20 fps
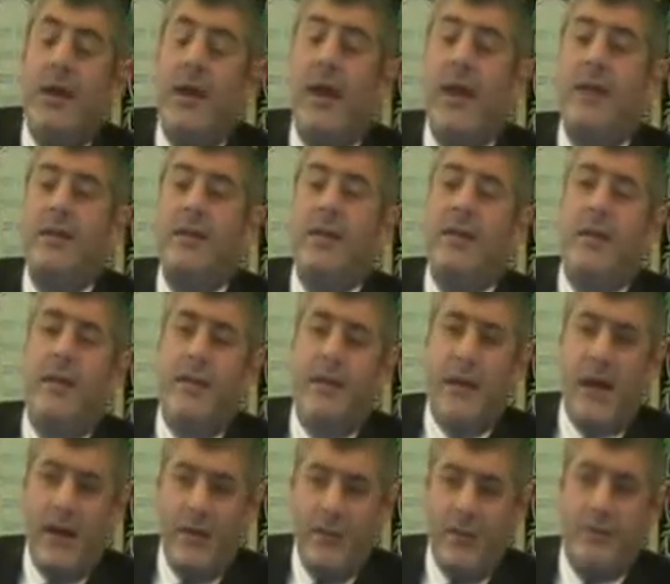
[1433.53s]
And they're
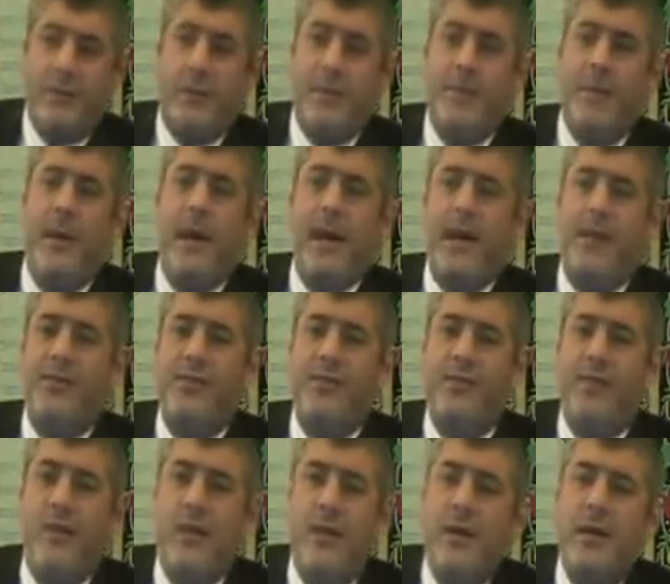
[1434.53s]
kind of
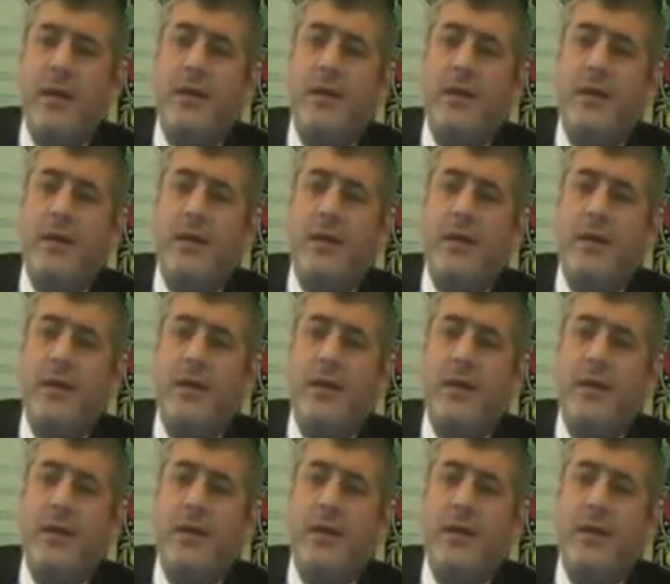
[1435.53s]
depressed.